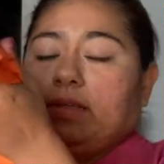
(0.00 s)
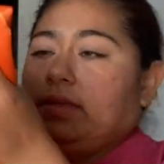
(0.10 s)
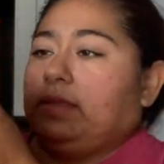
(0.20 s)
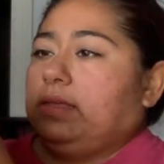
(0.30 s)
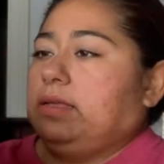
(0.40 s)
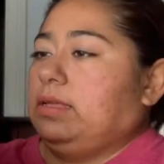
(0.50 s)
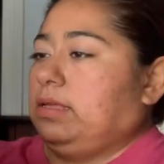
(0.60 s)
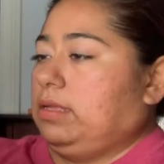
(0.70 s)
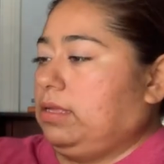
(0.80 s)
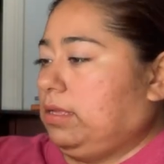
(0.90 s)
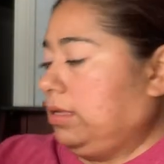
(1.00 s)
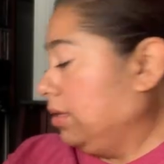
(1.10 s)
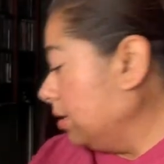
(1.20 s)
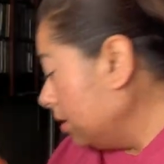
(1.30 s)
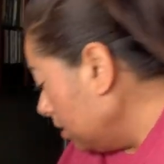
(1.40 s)

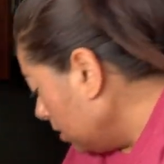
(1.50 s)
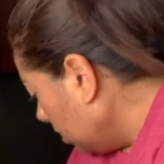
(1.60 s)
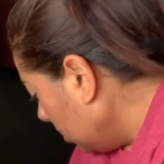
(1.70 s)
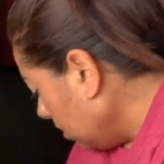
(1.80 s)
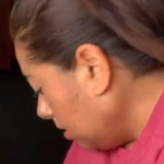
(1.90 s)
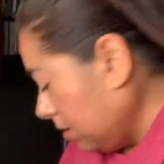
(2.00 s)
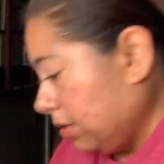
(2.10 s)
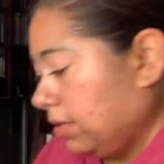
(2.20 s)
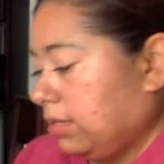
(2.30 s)
No one is speaking in this clip.